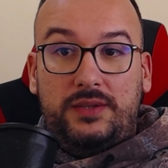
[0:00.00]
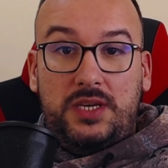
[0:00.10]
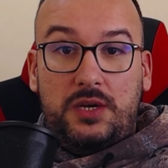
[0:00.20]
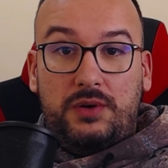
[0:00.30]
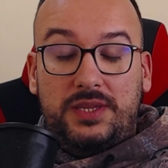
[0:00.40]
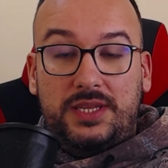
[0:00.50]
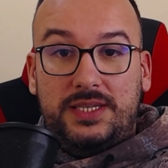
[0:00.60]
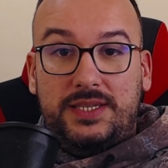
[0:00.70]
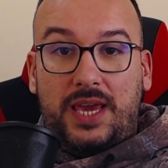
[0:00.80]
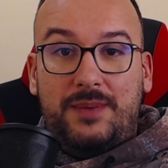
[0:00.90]
Here in
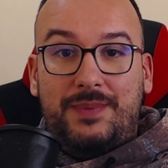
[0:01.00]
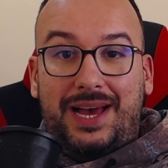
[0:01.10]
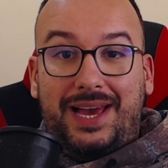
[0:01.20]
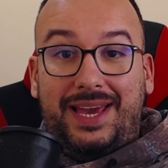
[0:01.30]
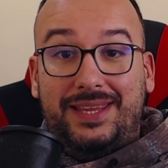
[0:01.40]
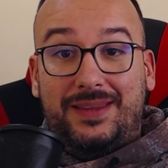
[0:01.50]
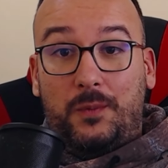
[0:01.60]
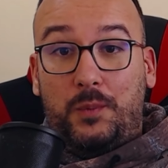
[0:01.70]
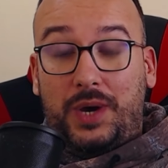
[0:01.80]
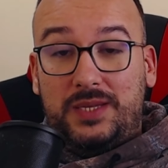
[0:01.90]
this game, I had the
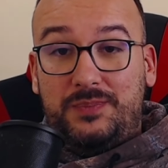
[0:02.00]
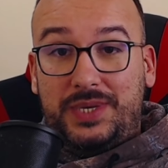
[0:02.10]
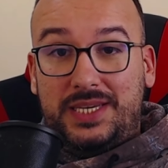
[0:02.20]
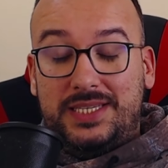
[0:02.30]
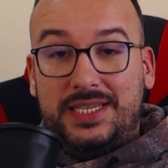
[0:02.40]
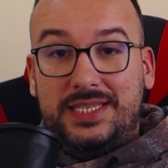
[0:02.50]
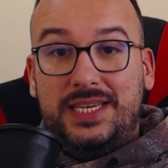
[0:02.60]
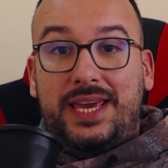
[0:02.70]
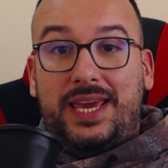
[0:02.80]
white pieces,